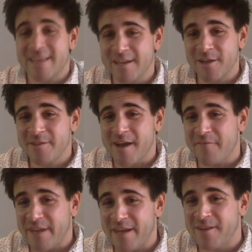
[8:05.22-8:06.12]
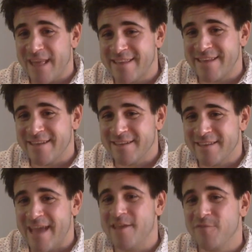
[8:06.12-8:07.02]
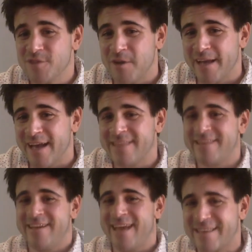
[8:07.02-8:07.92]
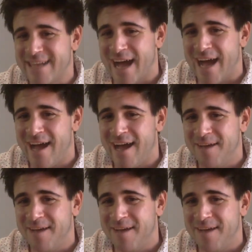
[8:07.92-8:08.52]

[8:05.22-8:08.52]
concludes our video lesson. Thank you for joining us. See you next time.